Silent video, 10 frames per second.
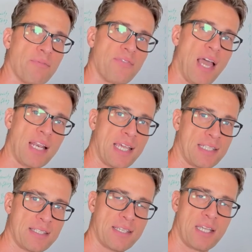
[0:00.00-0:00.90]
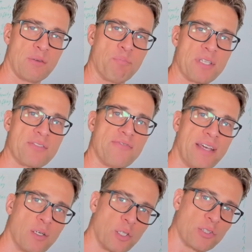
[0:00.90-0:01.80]
phthalates and
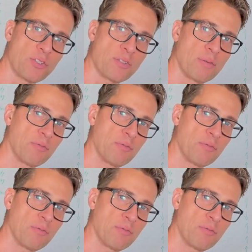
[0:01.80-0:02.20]
bisphenols,